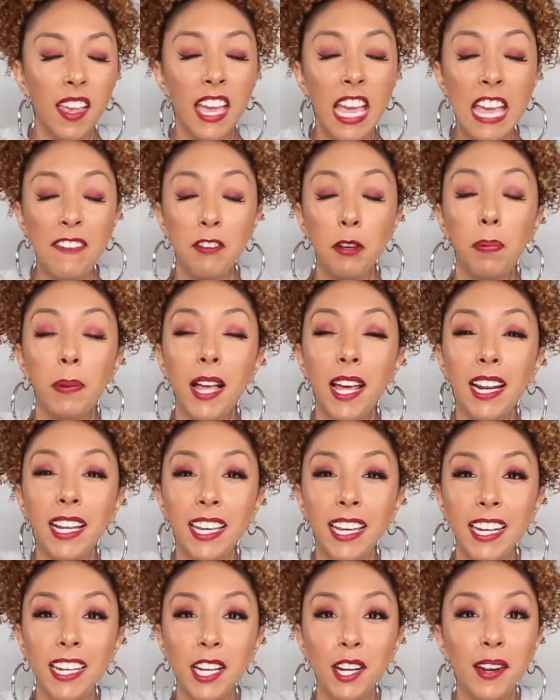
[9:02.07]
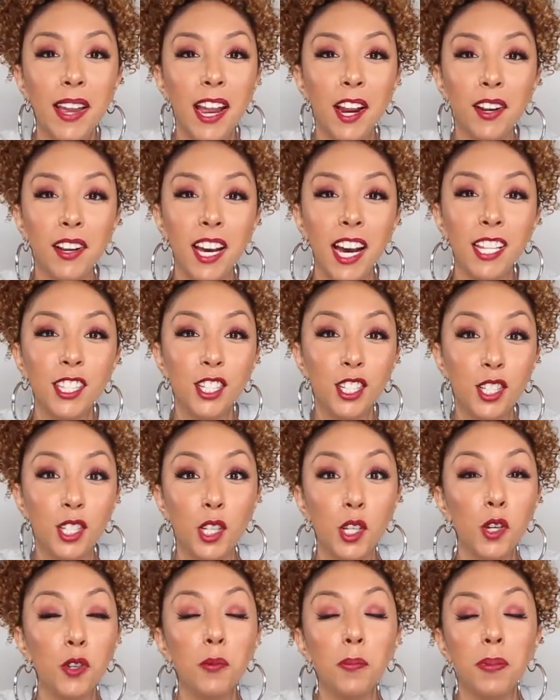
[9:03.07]
If you plan on getting your hair cut
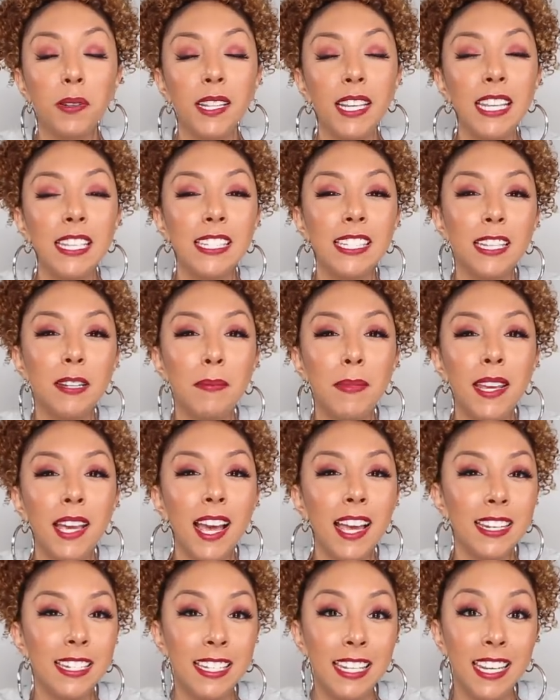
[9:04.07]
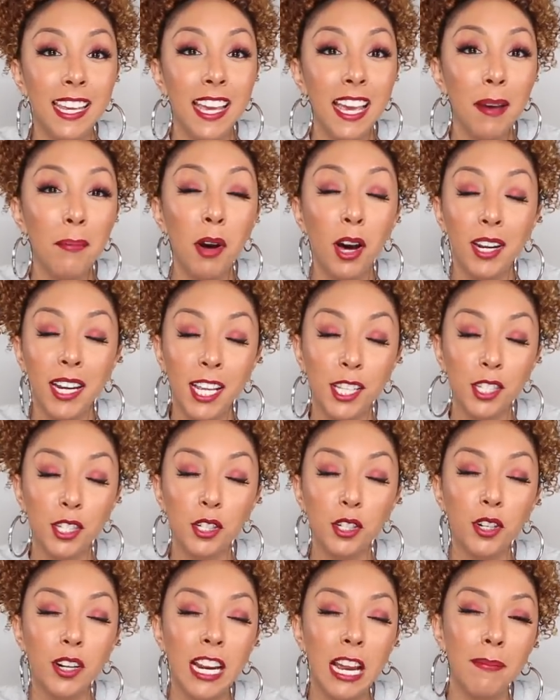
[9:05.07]
soon, please send me a DM on
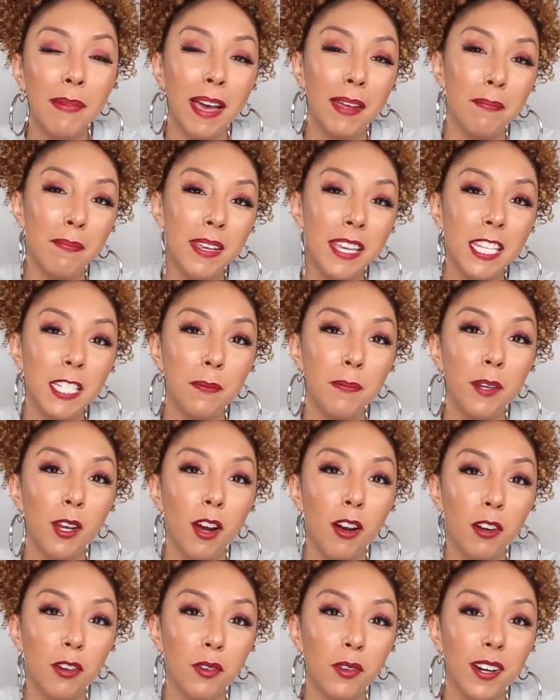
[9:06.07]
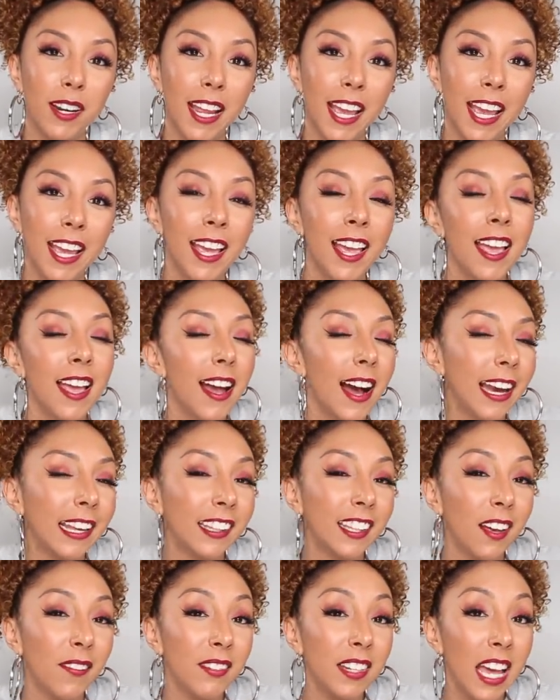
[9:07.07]
Instagram at Ms. Bianca Renee.
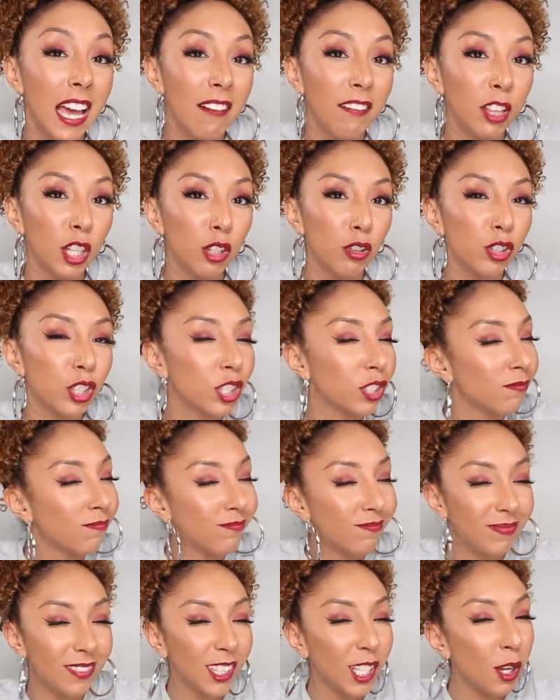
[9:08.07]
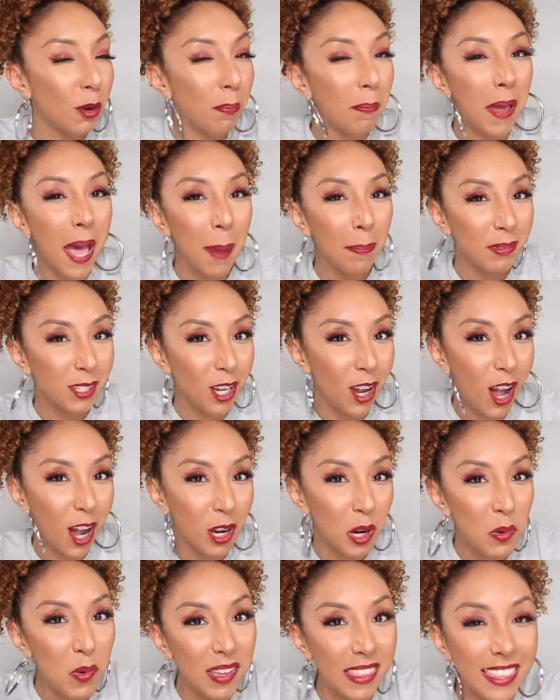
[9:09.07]
I'd love to have a little little pep
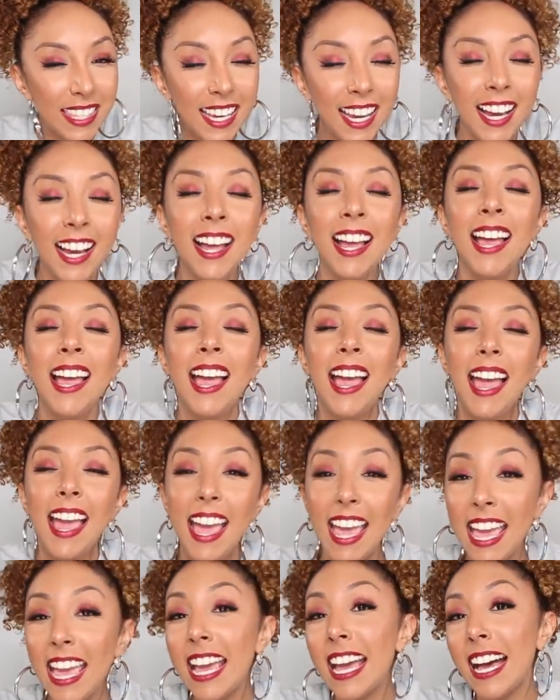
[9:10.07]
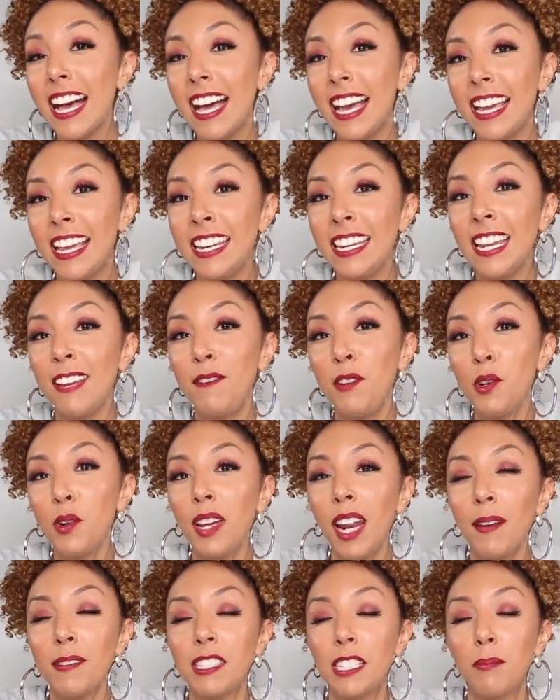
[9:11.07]
talk with you. And if you
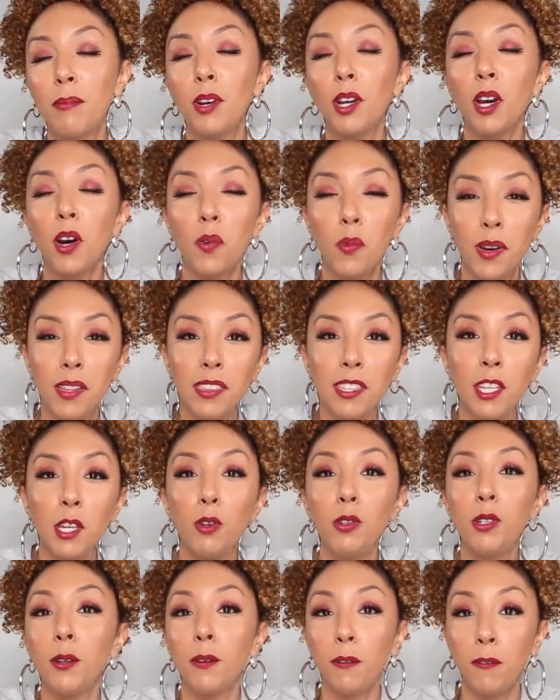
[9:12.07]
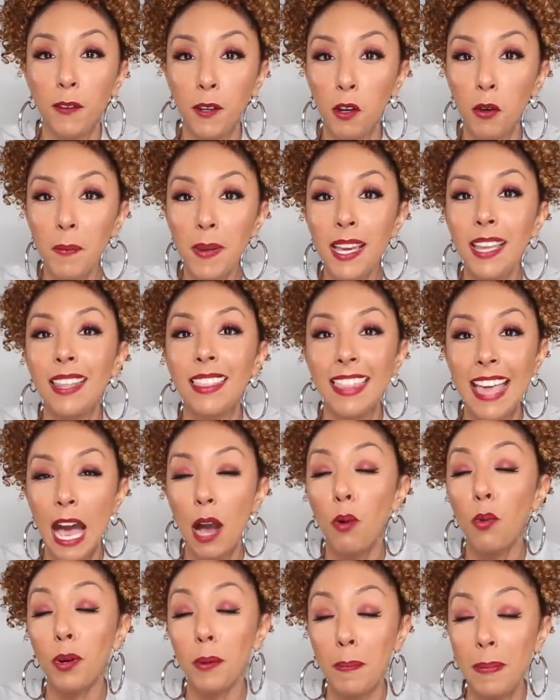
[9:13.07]
could have someone go with you to film it,
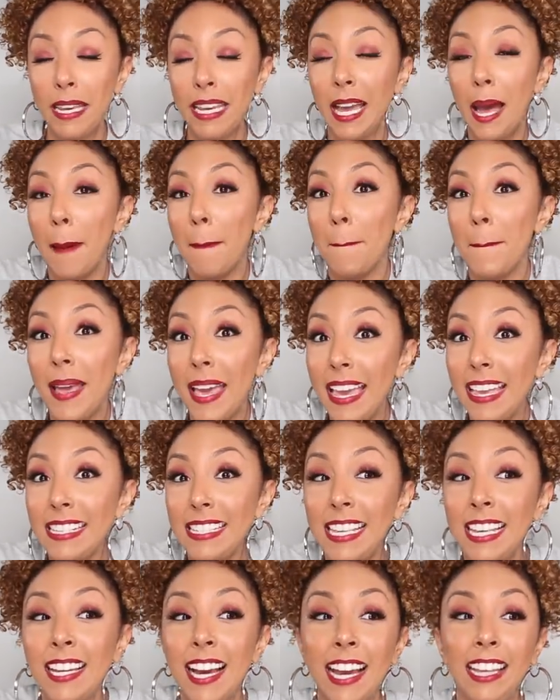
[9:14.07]
that would be amazing.